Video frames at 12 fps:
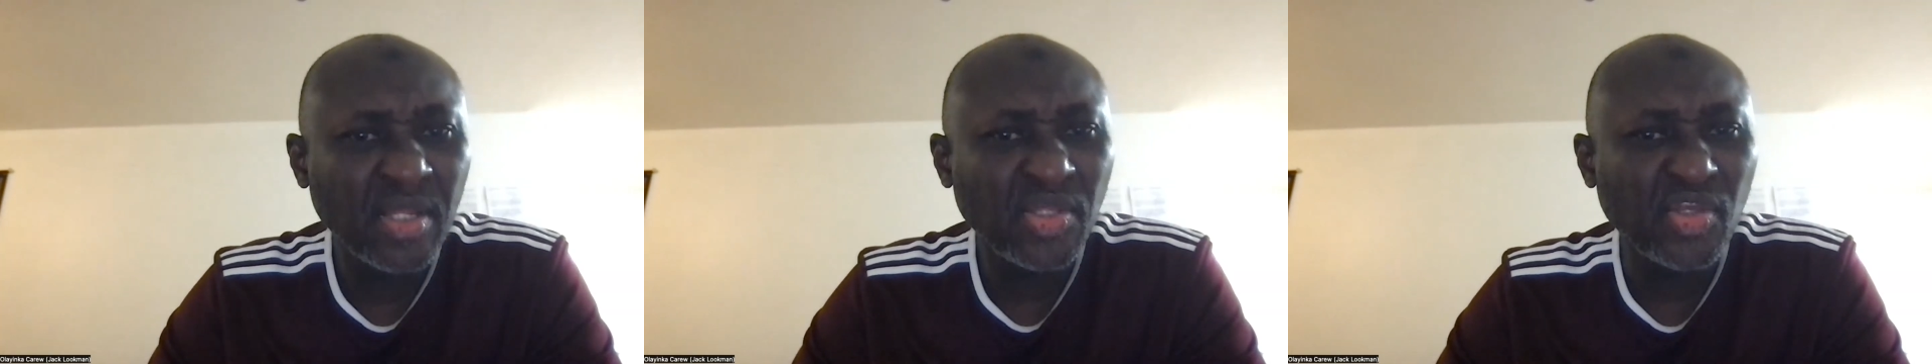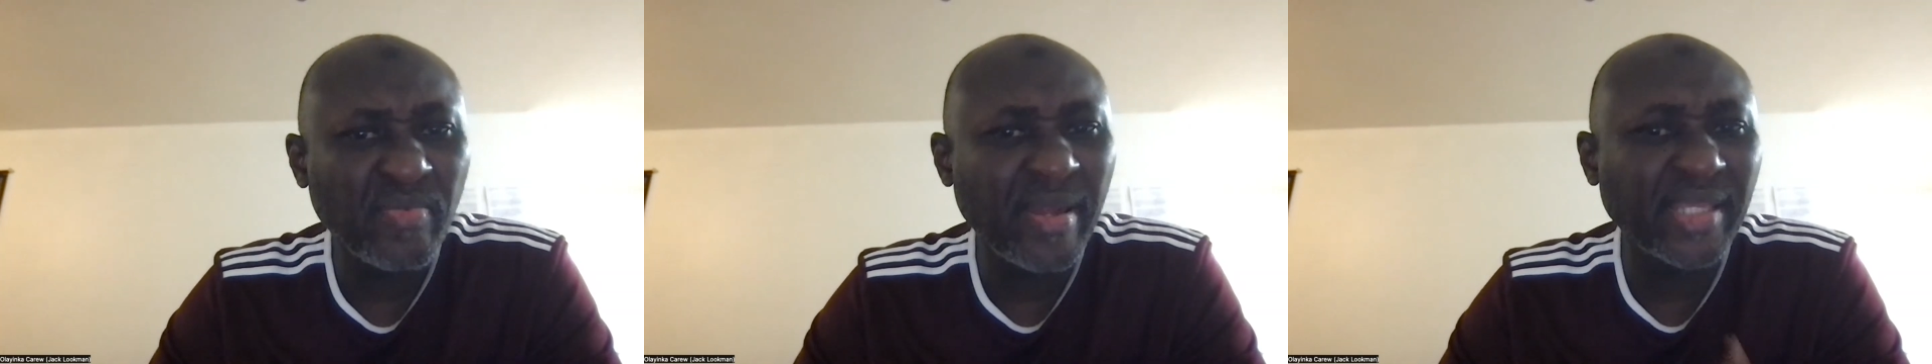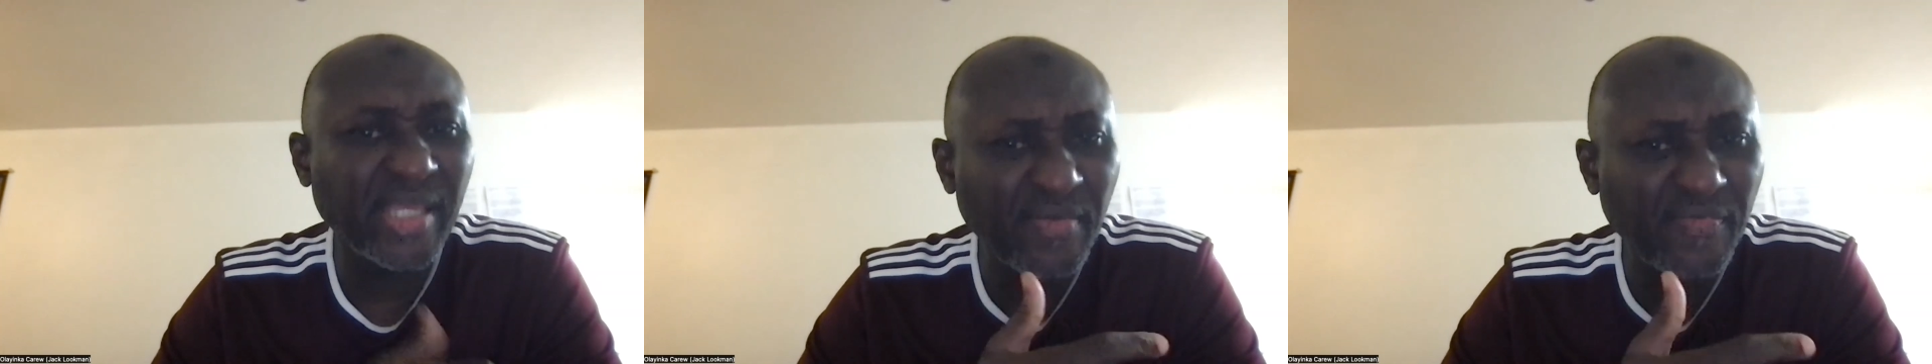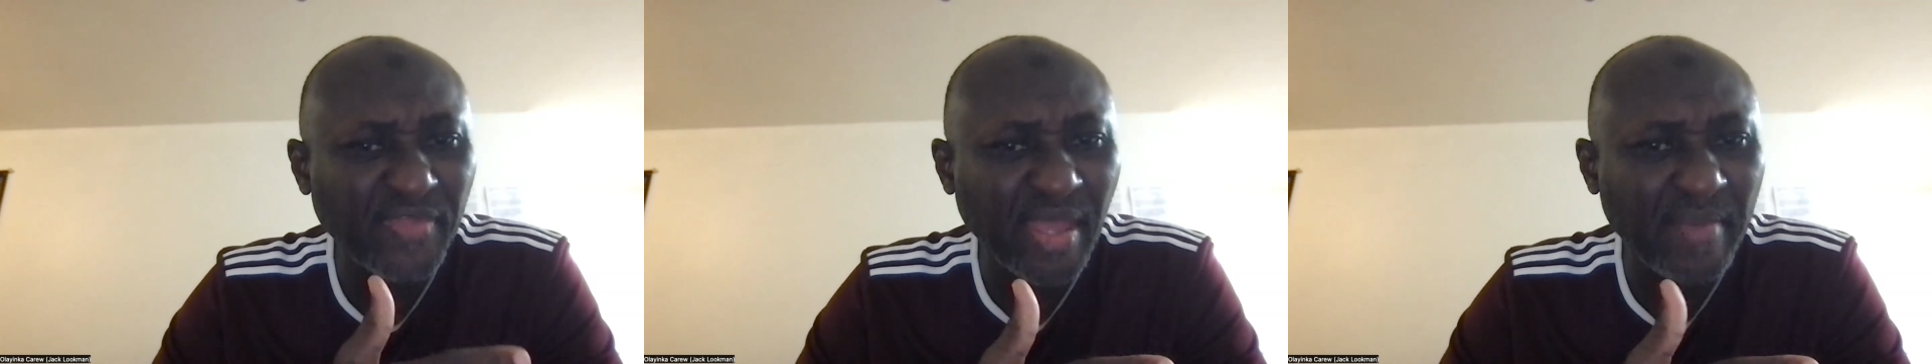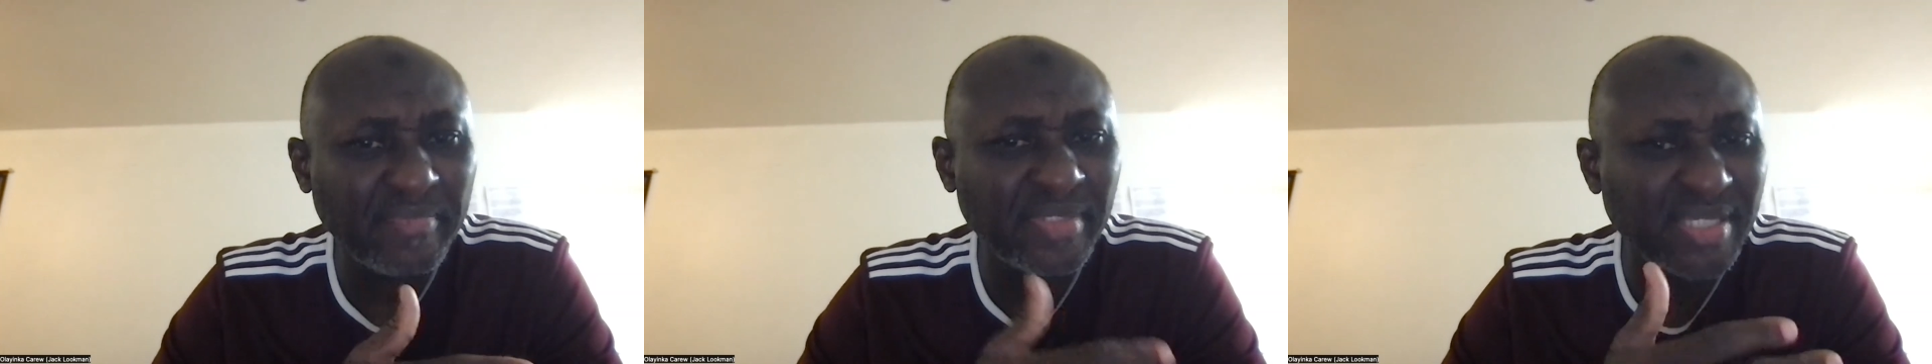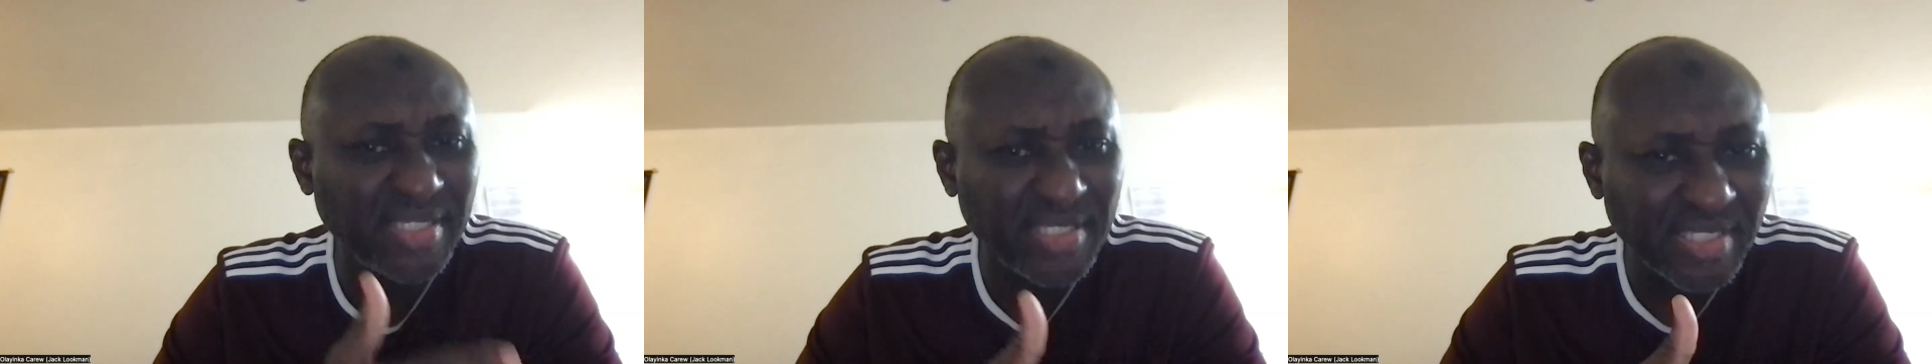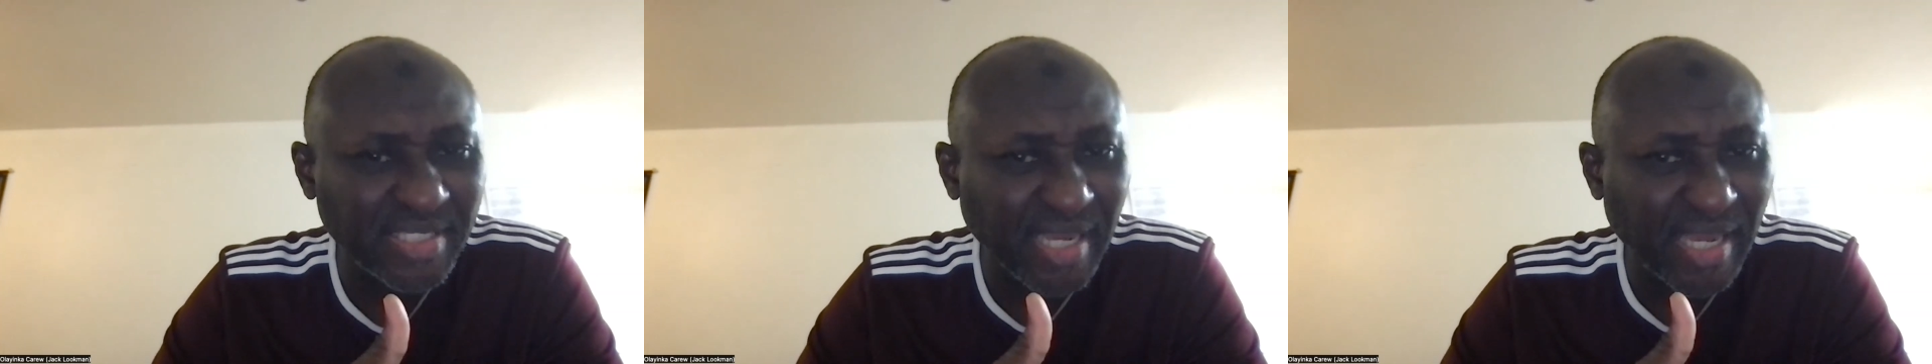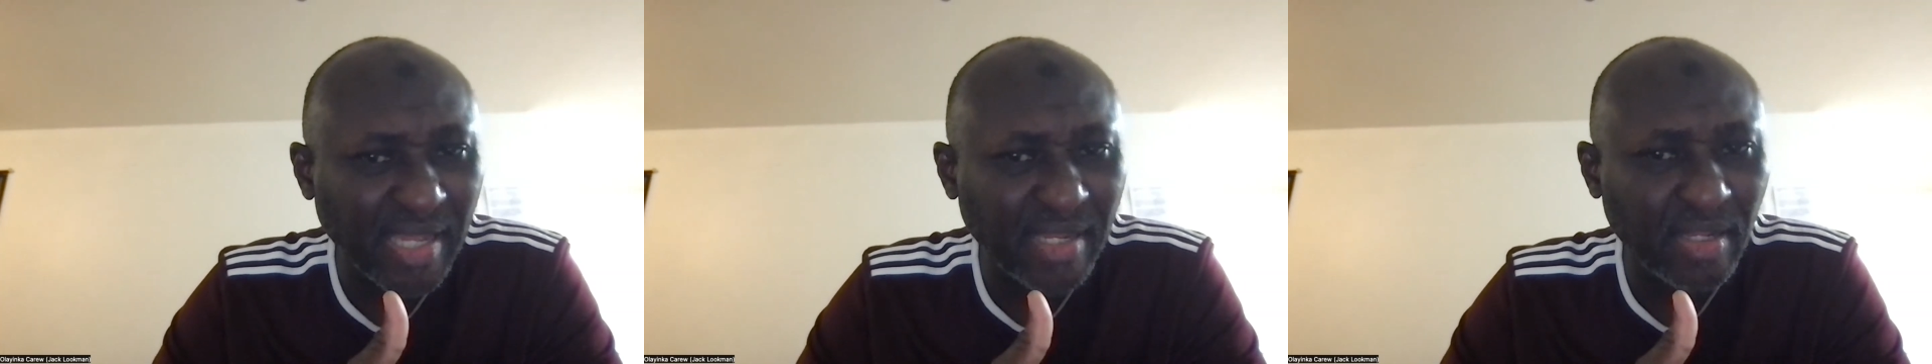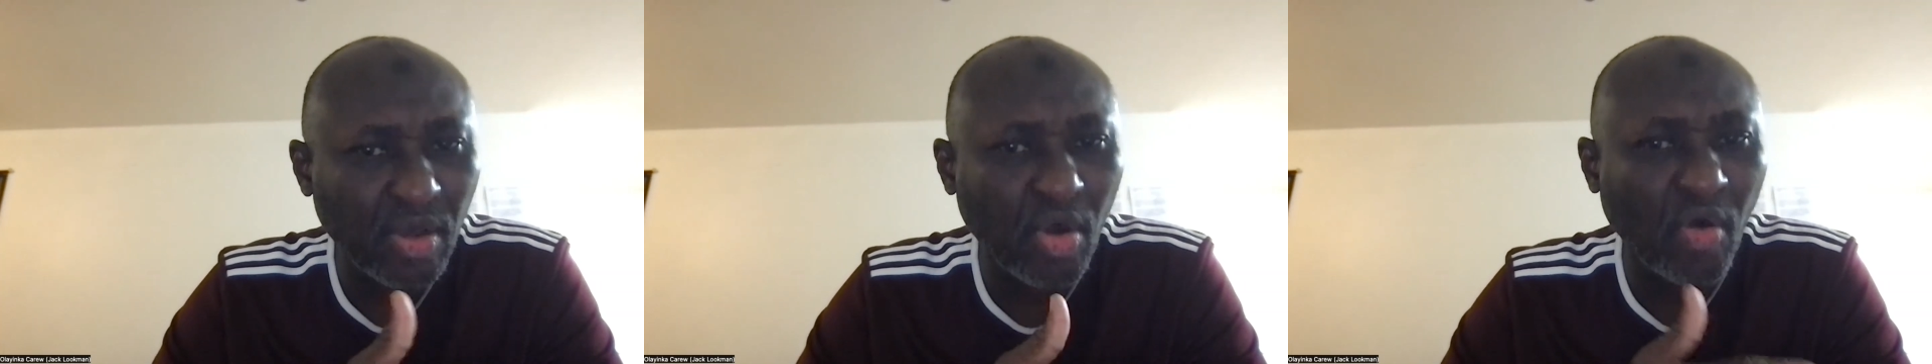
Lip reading: You might give them digital